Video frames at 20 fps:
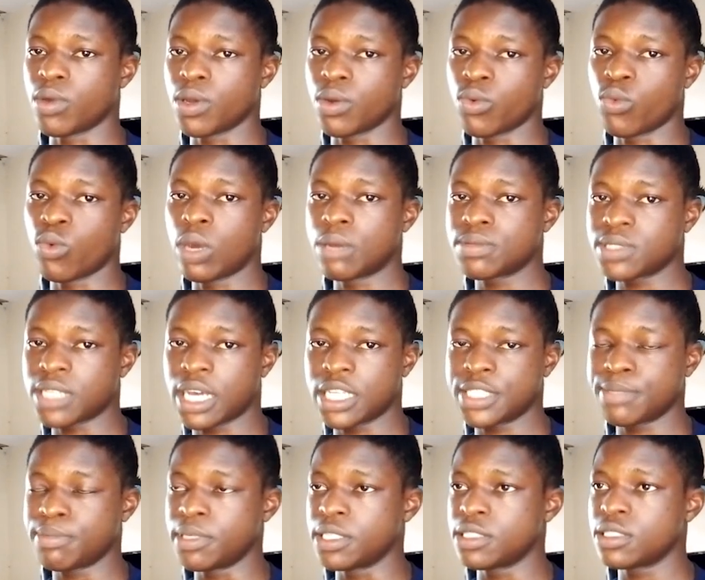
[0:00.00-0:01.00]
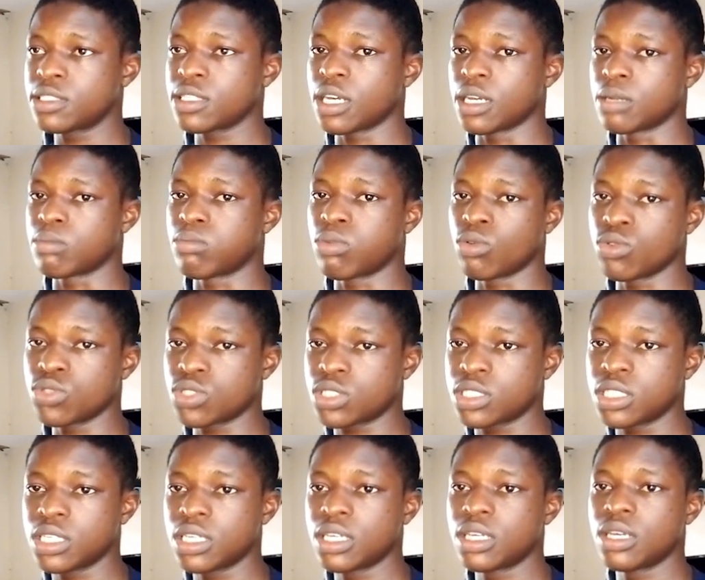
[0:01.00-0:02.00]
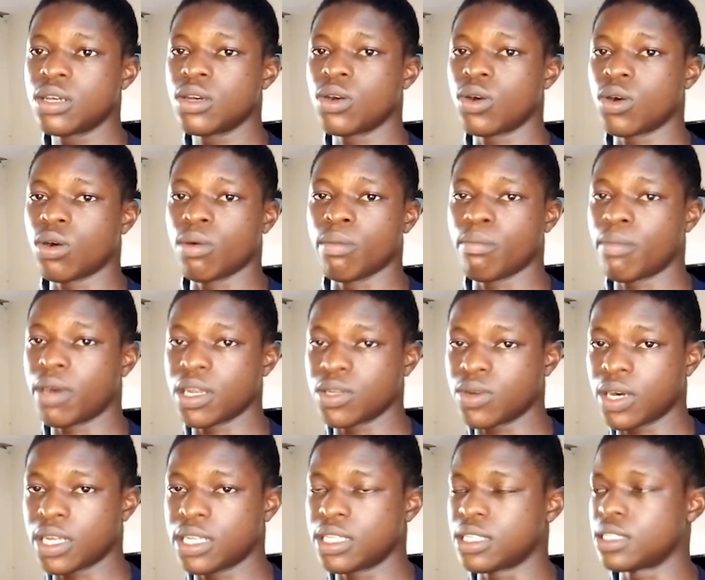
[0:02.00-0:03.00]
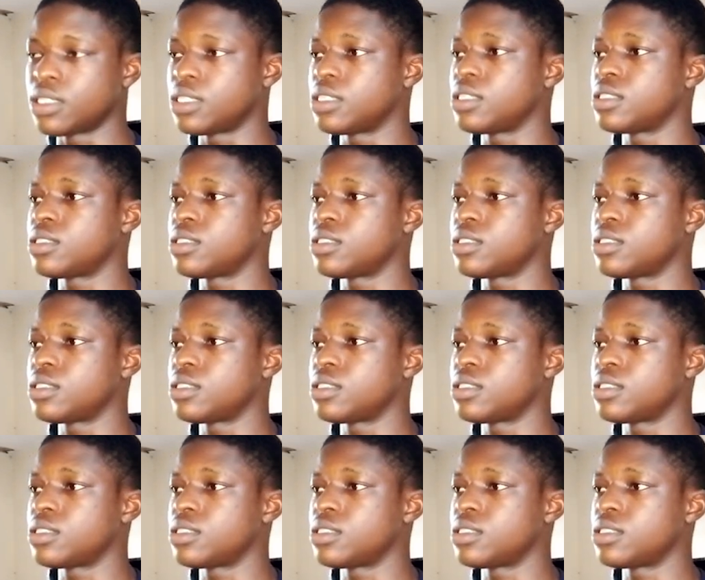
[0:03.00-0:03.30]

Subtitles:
website pages and posts or manually.